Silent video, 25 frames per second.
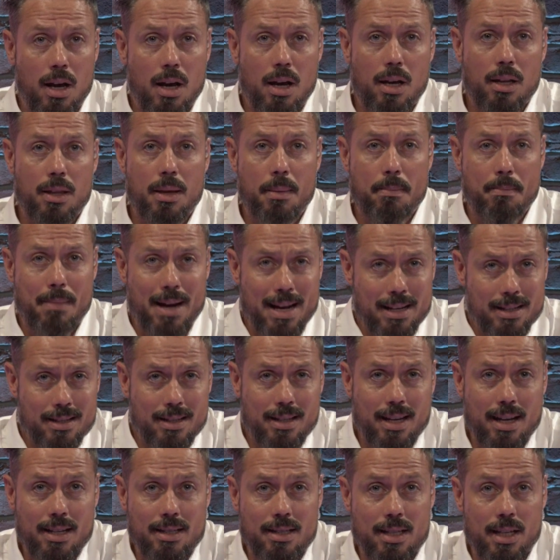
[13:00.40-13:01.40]
the mass
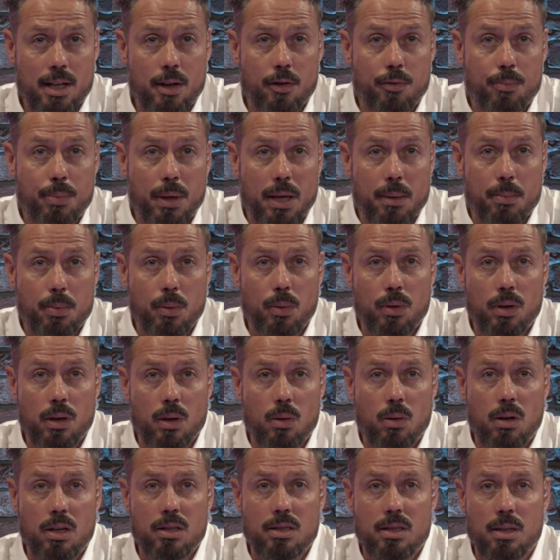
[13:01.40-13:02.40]
testing of people that
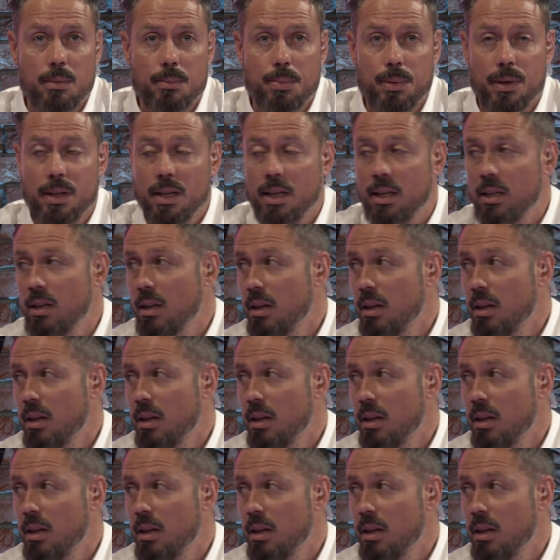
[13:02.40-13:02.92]
quite simply